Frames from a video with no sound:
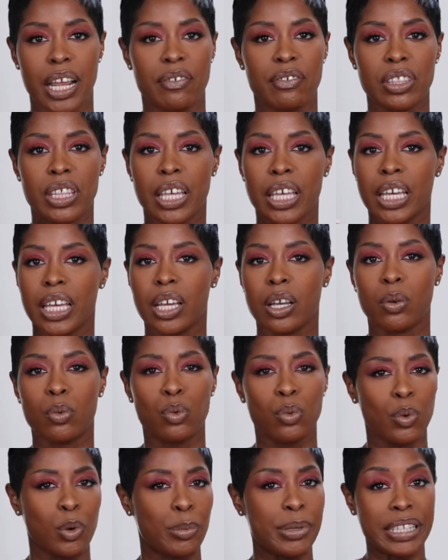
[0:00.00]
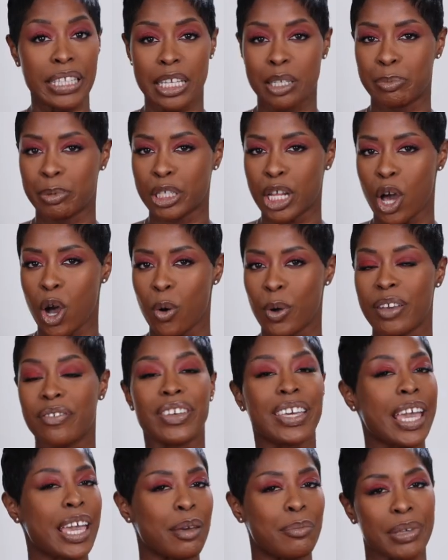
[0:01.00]
Everything will be linked below if
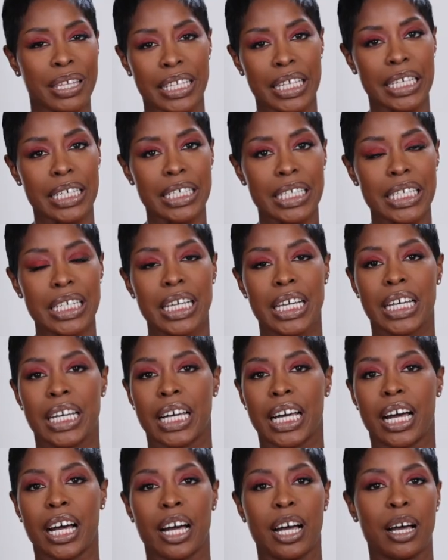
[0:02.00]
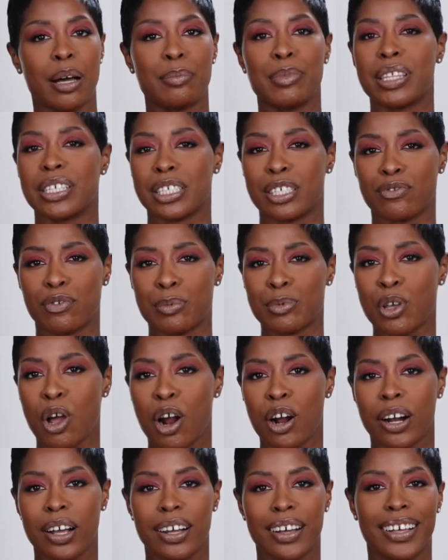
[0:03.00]
it can be linked. Um, this is from
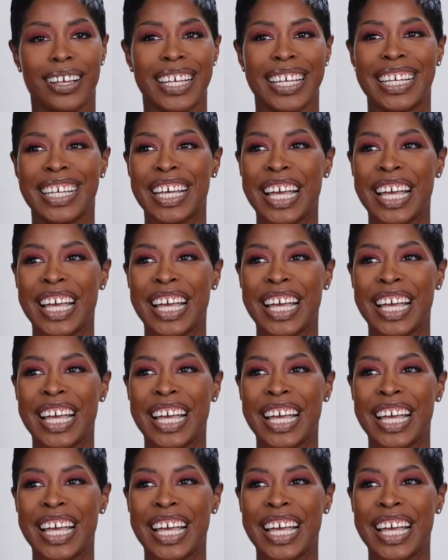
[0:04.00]
Zara.